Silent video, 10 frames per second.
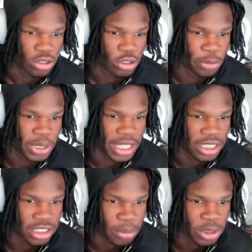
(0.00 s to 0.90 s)
Who be
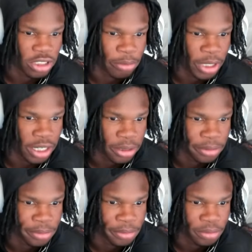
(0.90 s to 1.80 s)
head type of stuff, man?
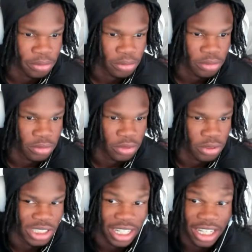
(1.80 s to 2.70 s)

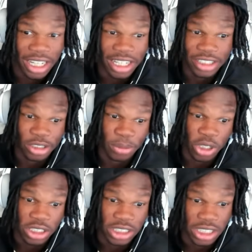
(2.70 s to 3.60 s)
Yeah,
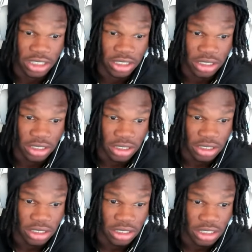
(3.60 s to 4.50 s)
Jamar Chase.
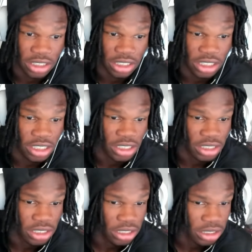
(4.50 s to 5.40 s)

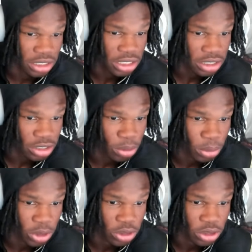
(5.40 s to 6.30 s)
He is going
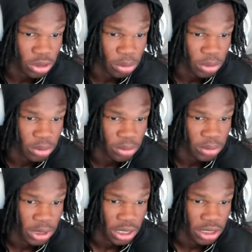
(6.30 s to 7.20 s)
to blurr some
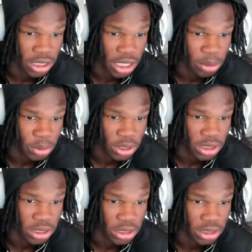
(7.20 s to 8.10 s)
90% of
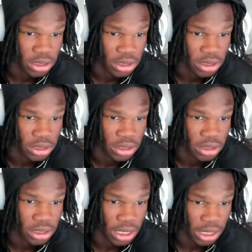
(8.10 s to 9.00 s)
the
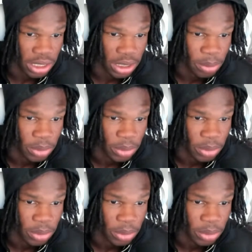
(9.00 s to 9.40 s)
time.